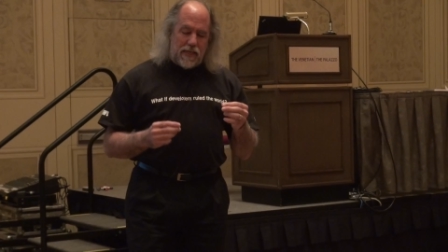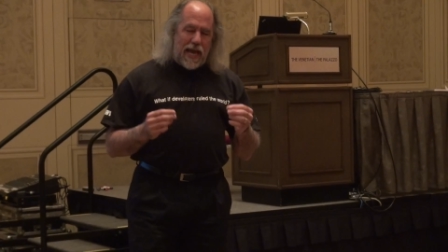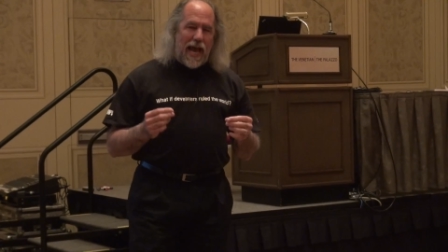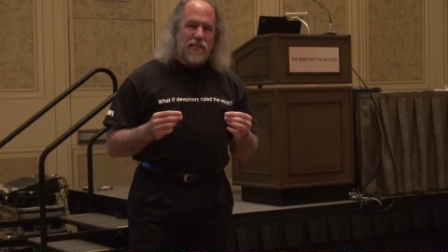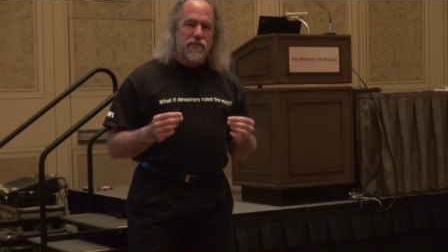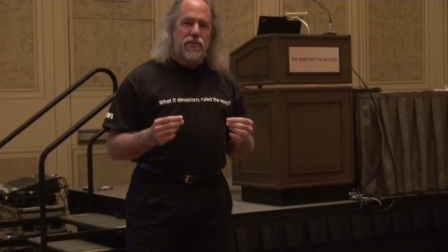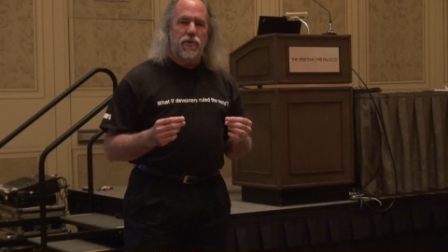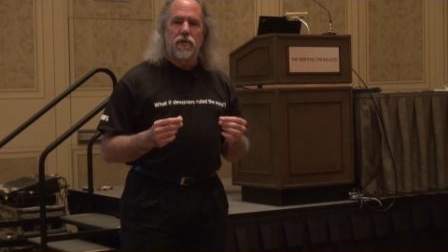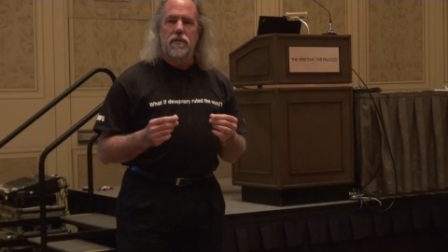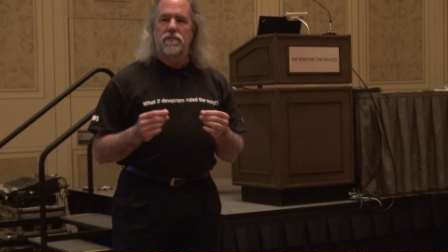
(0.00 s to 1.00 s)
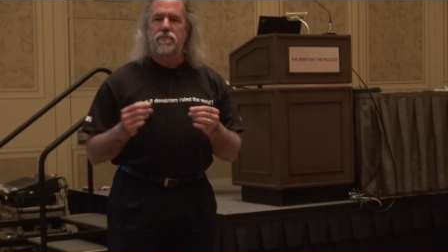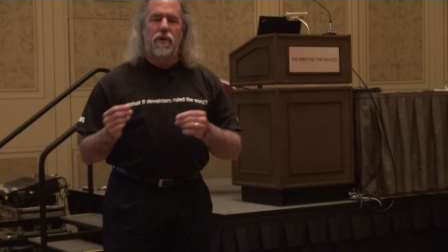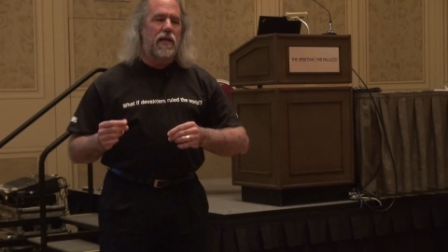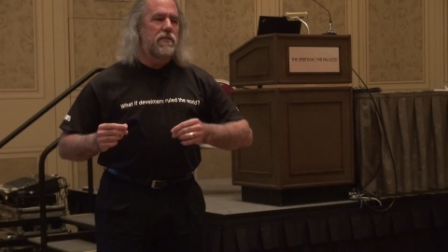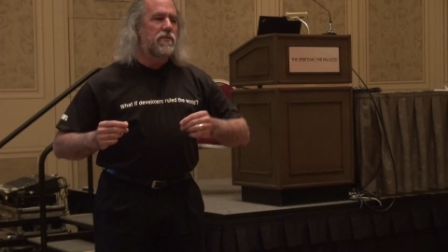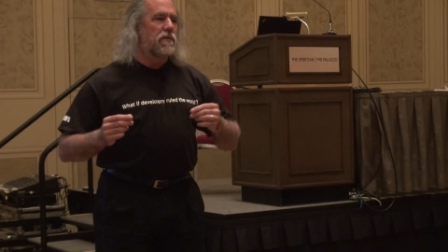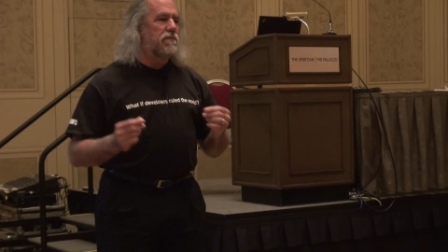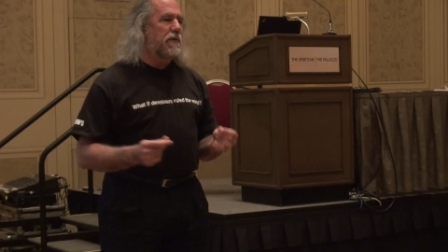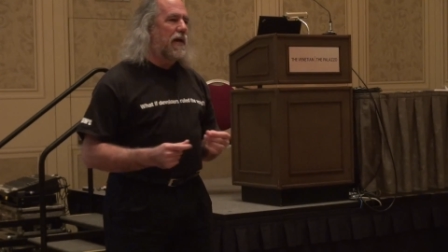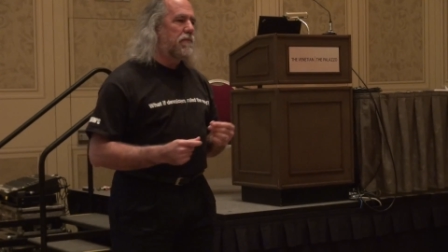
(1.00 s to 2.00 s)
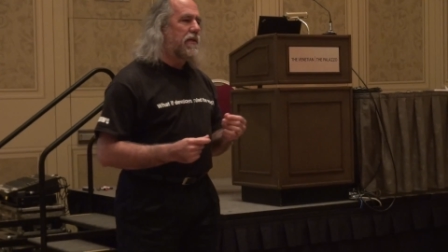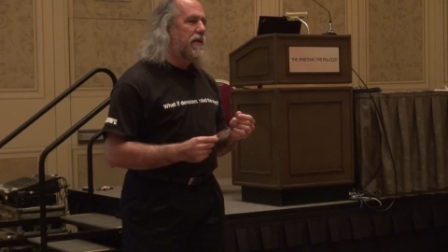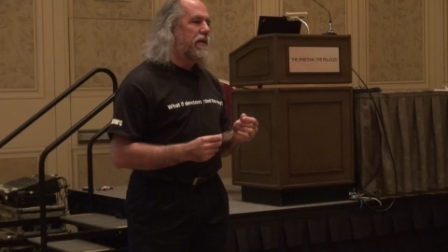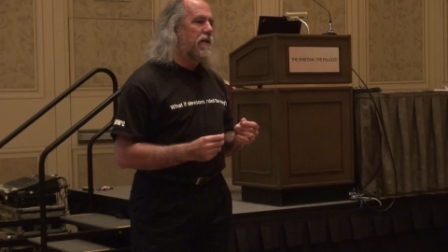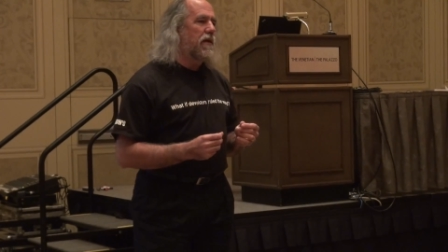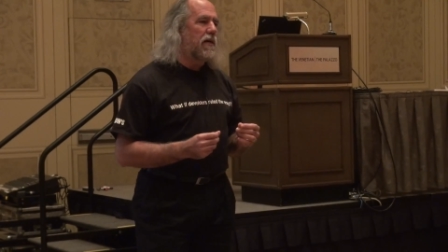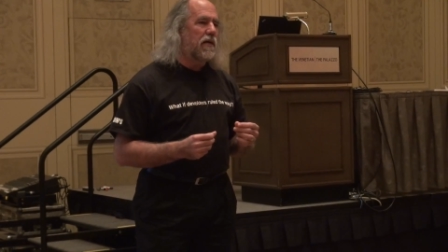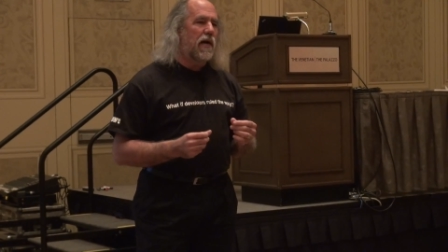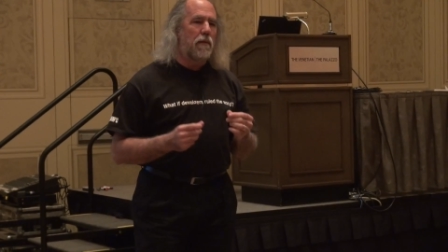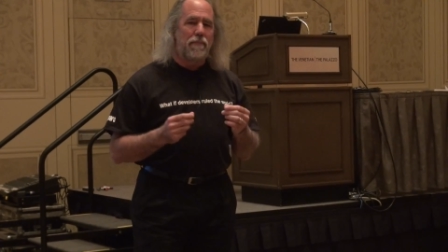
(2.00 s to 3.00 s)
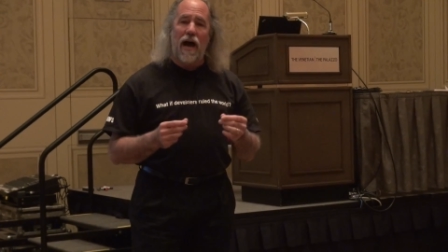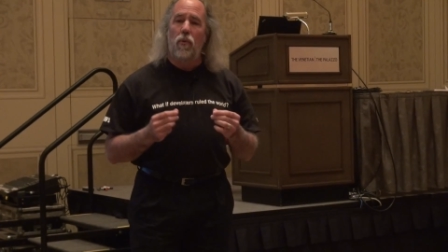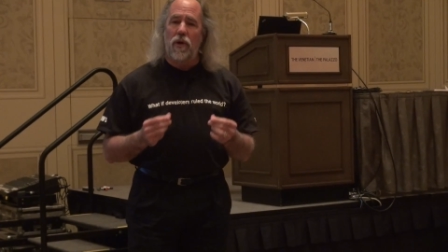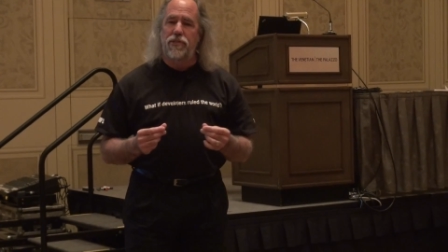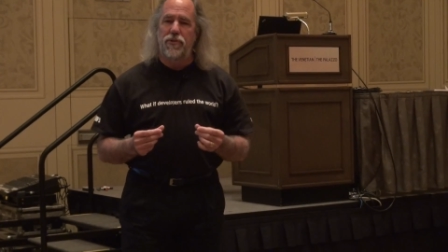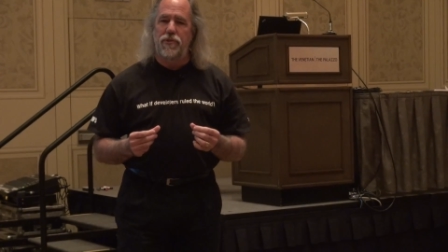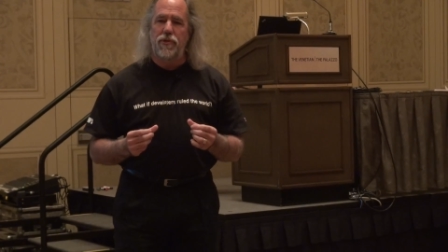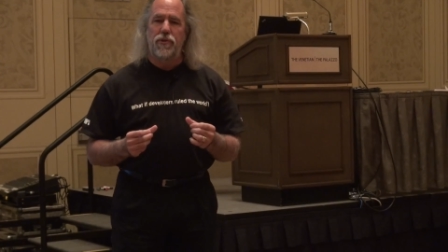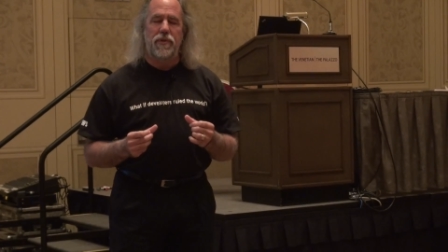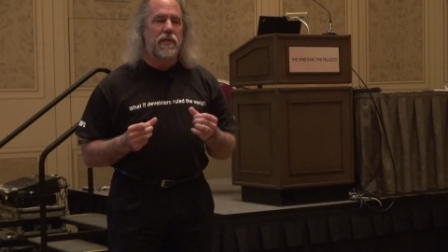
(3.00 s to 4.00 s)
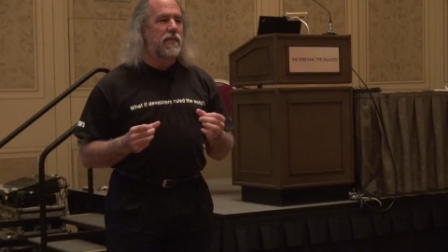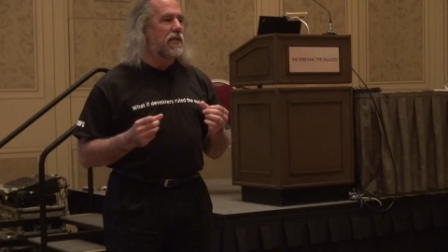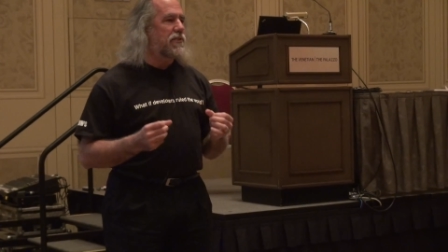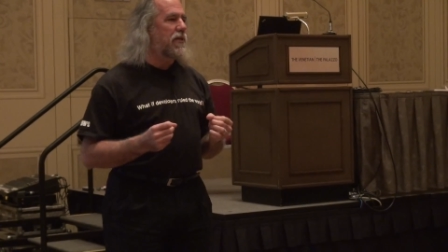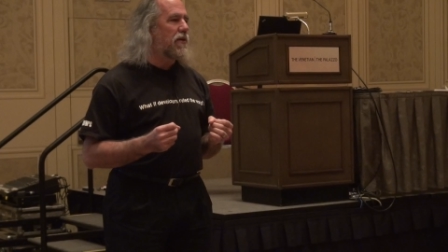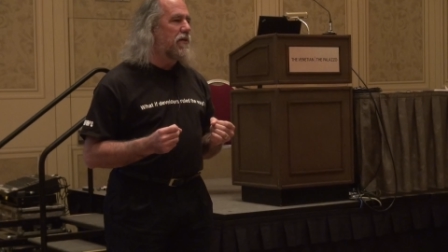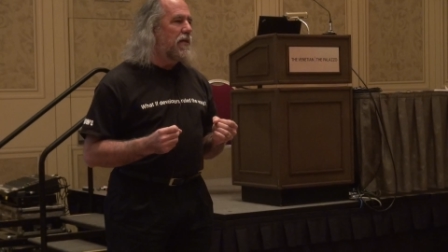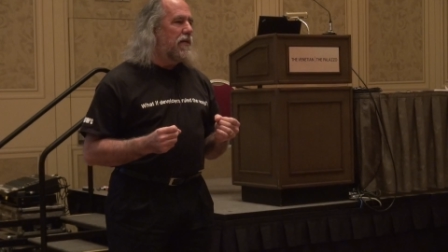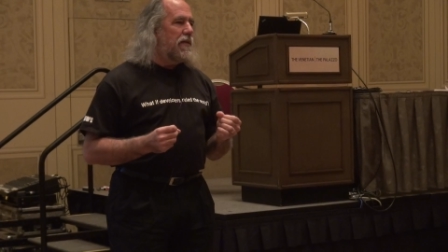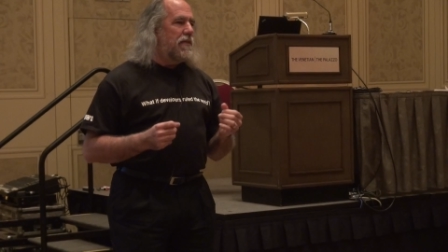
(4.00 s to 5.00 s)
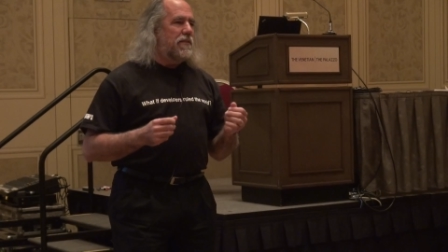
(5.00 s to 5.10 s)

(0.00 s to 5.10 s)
Ask your friends or family about what you do and consider,